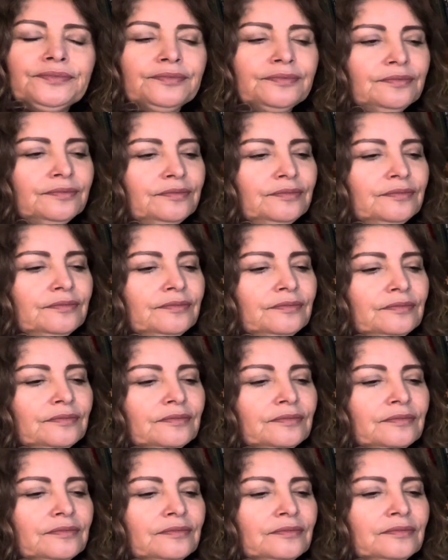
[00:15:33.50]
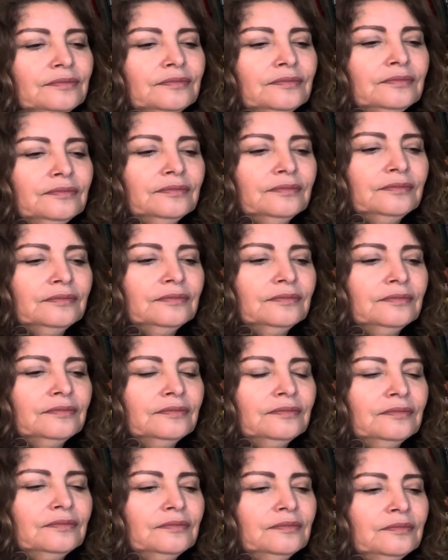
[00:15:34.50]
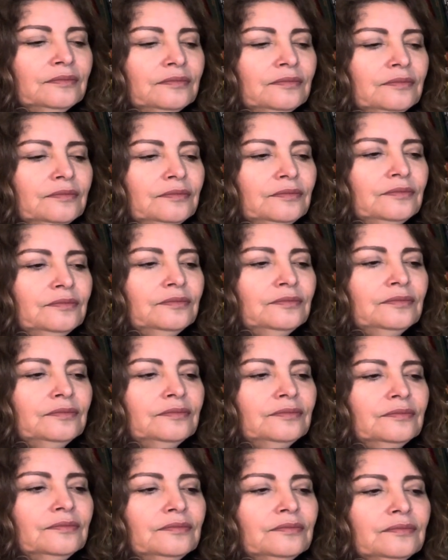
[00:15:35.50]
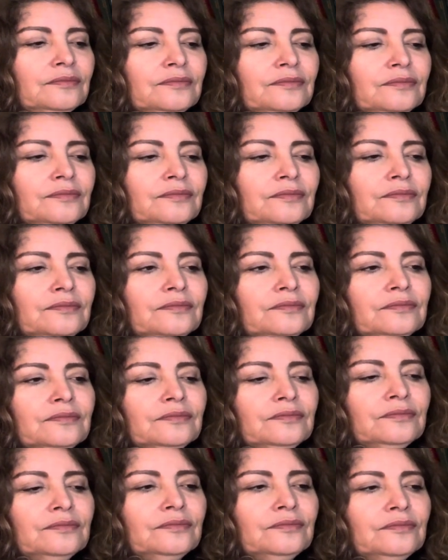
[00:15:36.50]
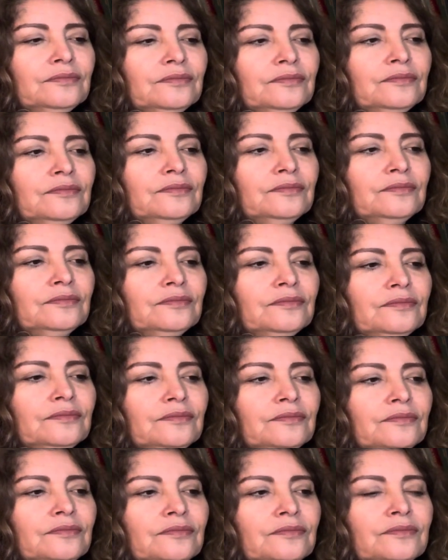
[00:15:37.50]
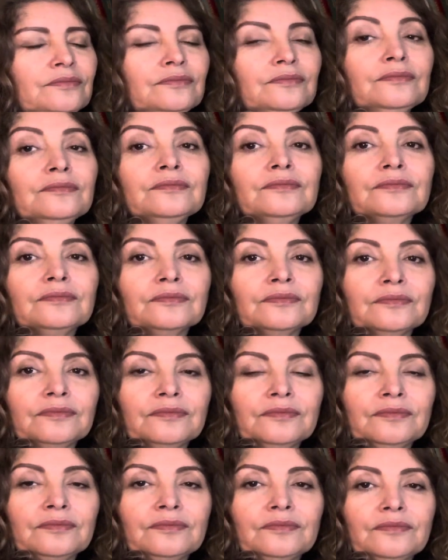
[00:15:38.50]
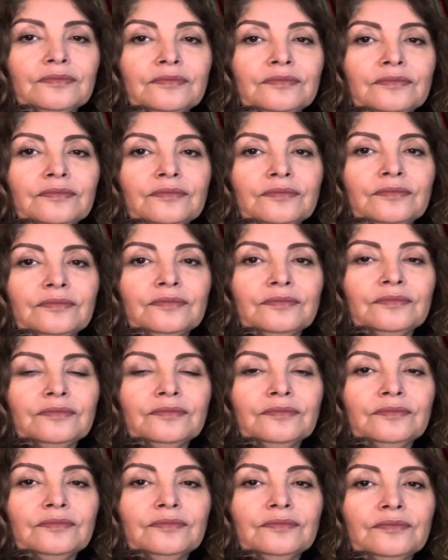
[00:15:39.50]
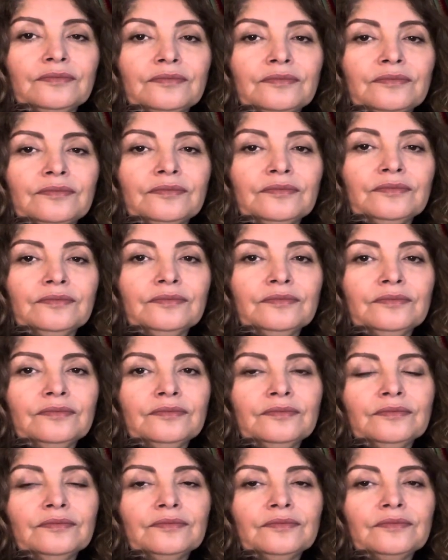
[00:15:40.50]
This person isn't speaking.